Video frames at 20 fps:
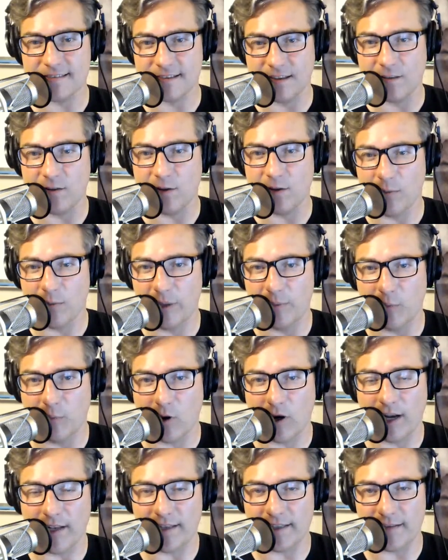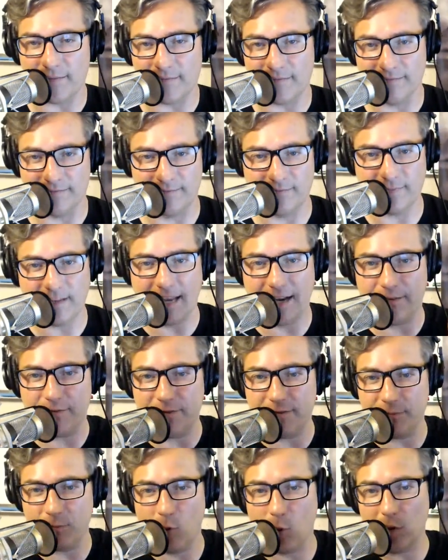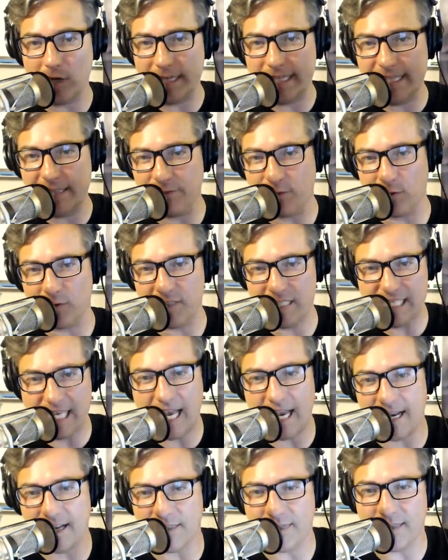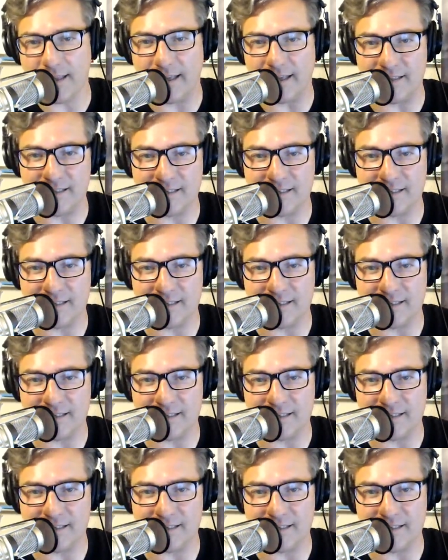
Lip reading: a little bit more on the kind of more evil side of things.